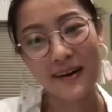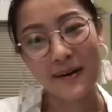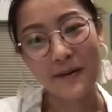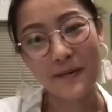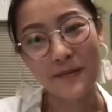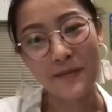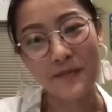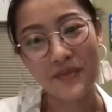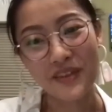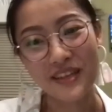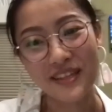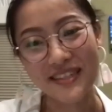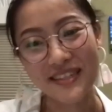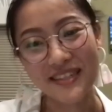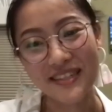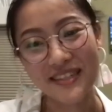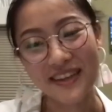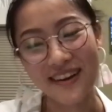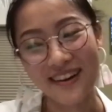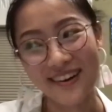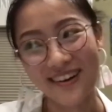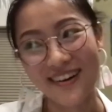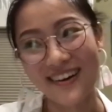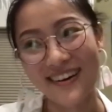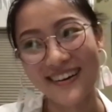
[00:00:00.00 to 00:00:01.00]
These
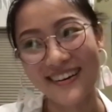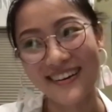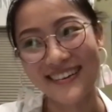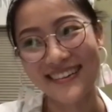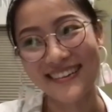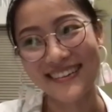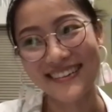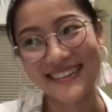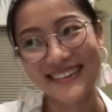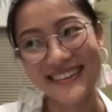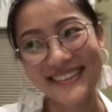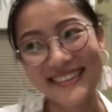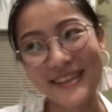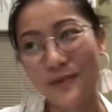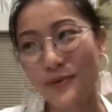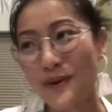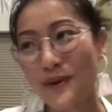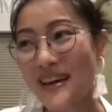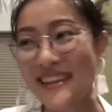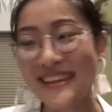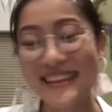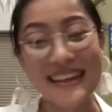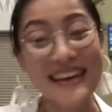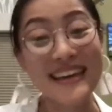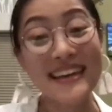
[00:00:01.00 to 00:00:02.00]
are all, it's a way
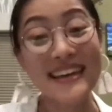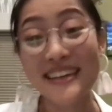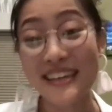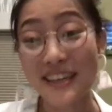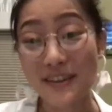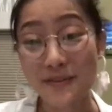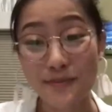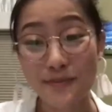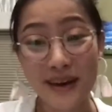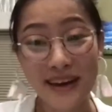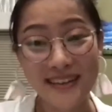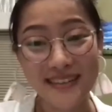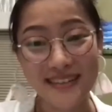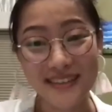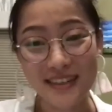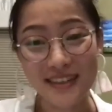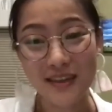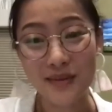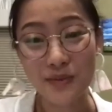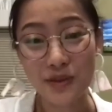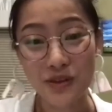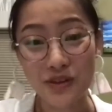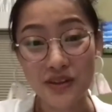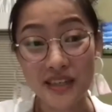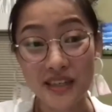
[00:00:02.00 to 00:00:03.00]
that they can give back to the
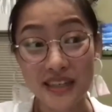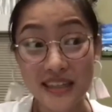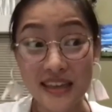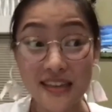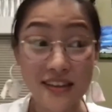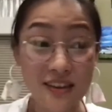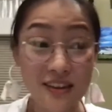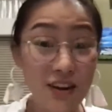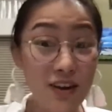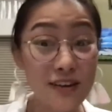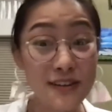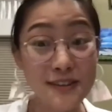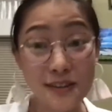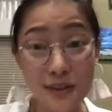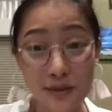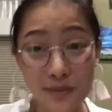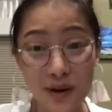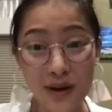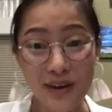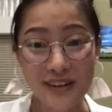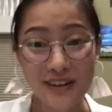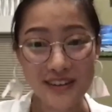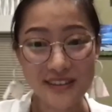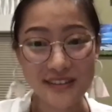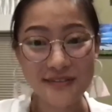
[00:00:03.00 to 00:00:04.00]
community that they're also
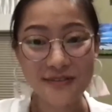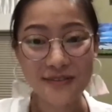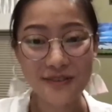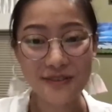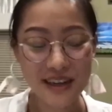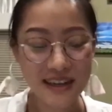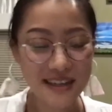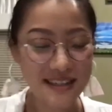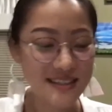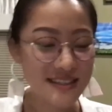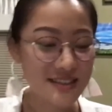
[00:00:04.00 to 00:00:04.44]
part of, right?